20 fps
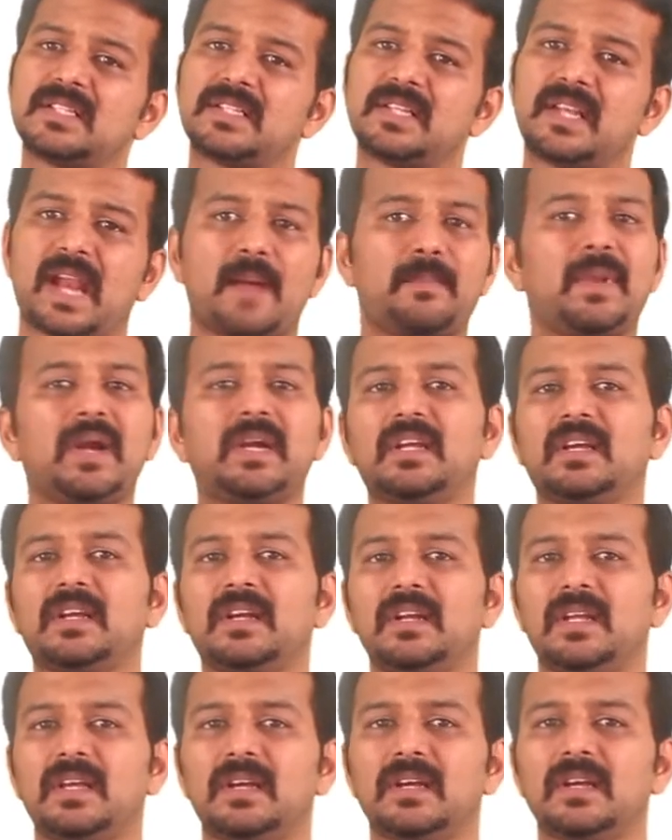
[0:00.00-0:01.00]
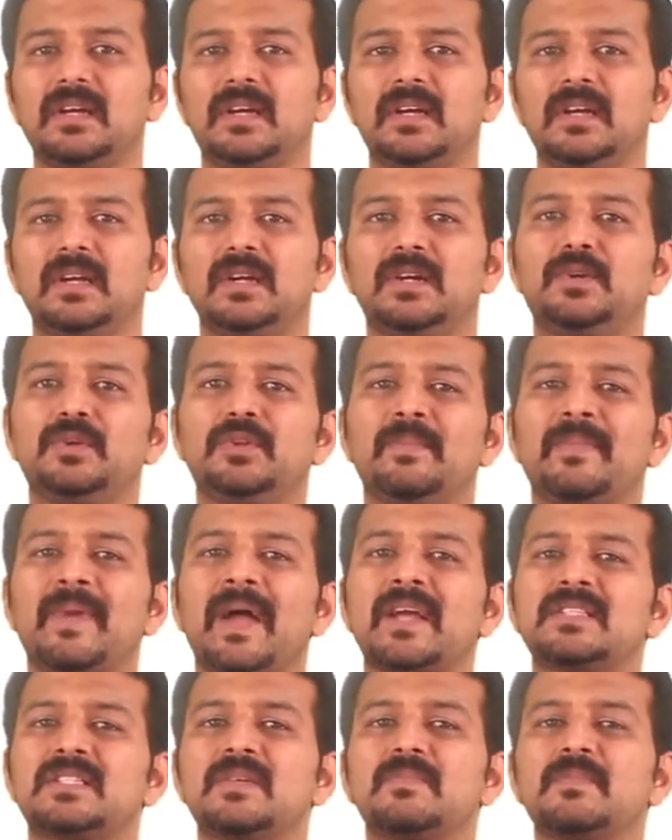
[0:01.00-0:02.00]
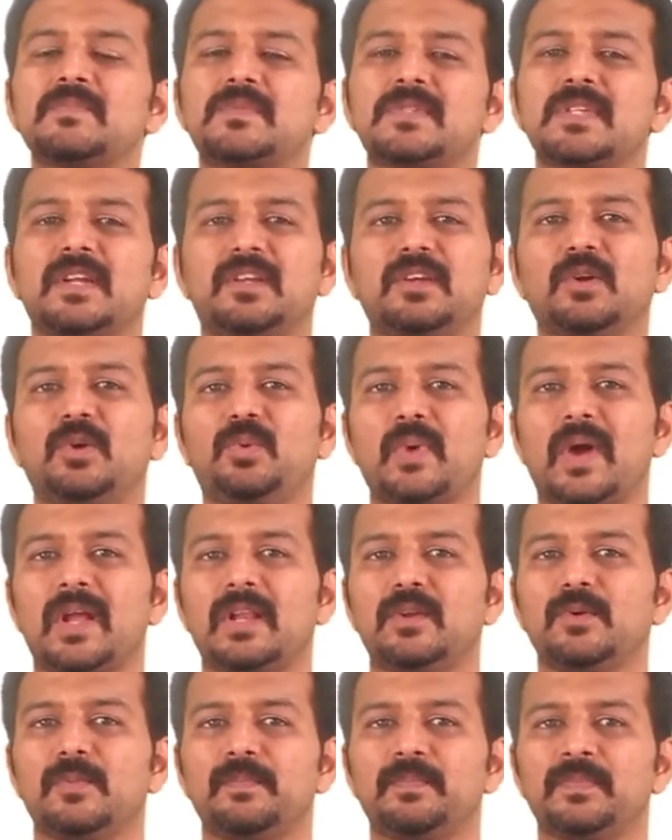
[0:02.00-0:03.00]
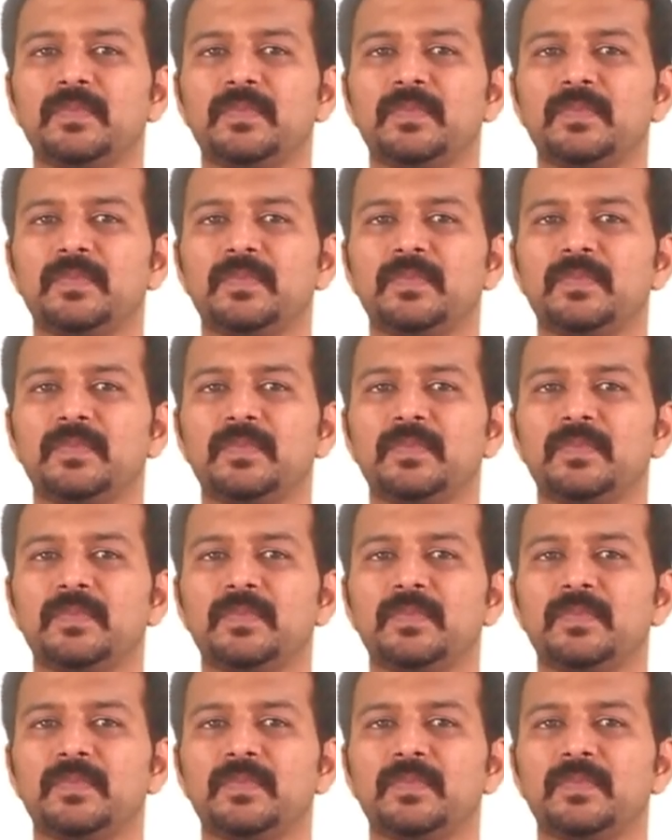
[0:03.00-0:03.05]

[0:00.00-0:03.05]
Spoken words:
dramatically to the maximum circuit value,